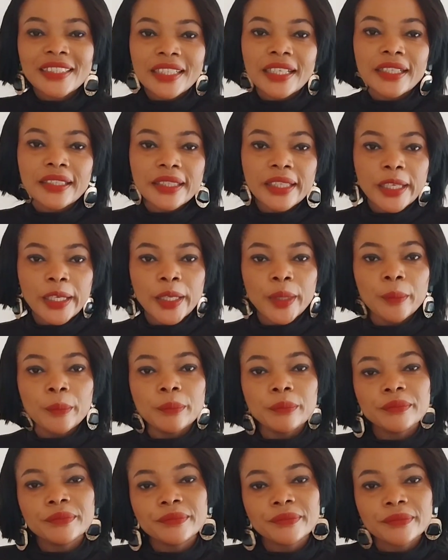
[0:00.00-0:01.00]
their
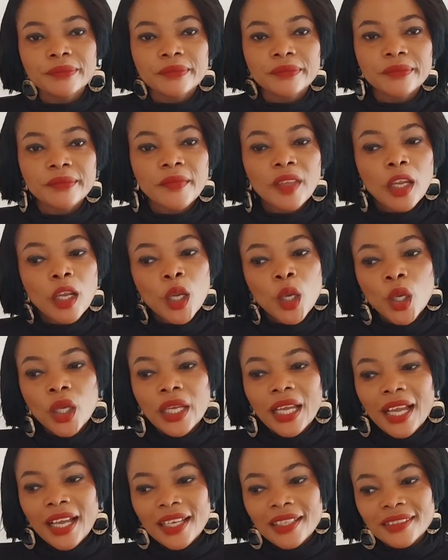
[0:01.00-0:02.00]
name.
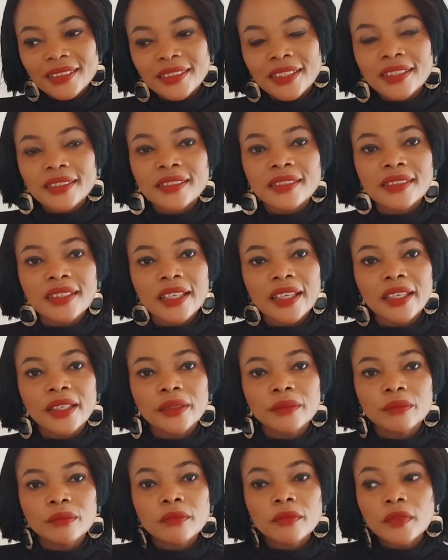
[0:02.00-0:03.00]
As they
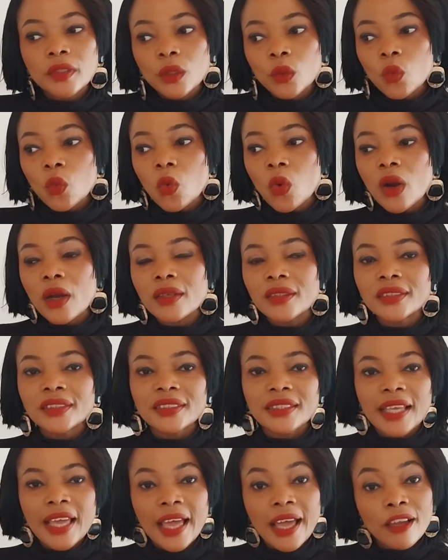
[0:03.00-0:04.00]
say,
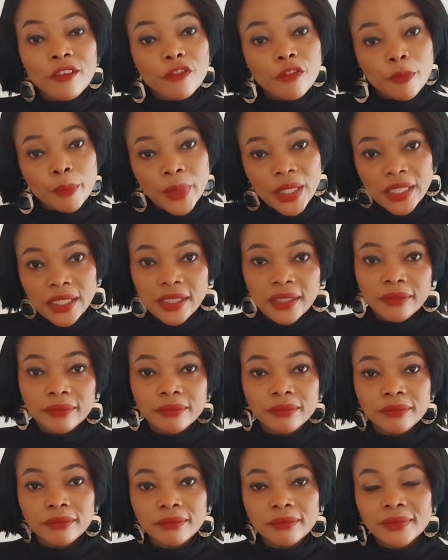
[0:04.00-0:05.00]
words have meaning
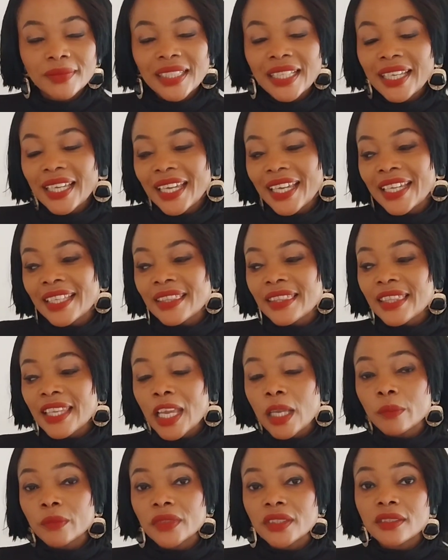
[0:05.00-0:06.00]
and
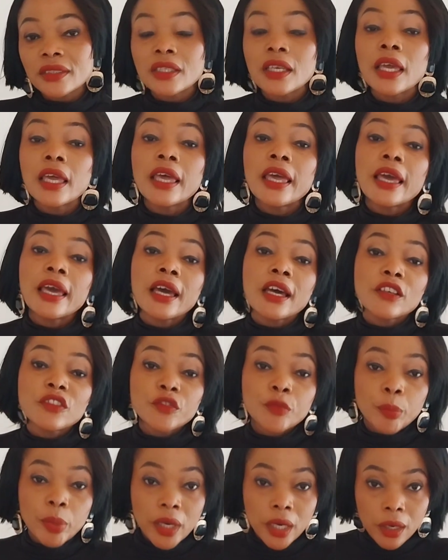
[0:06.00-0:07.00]
names
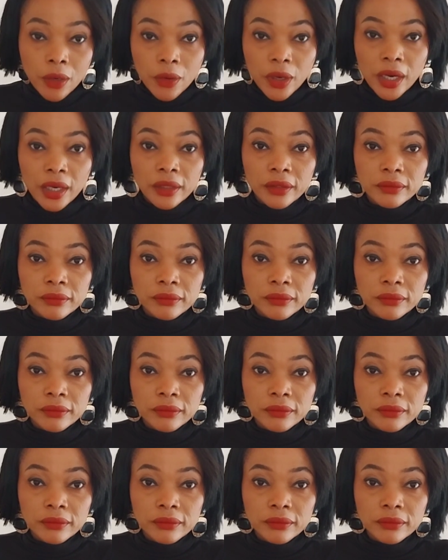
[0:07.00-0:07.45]
have power.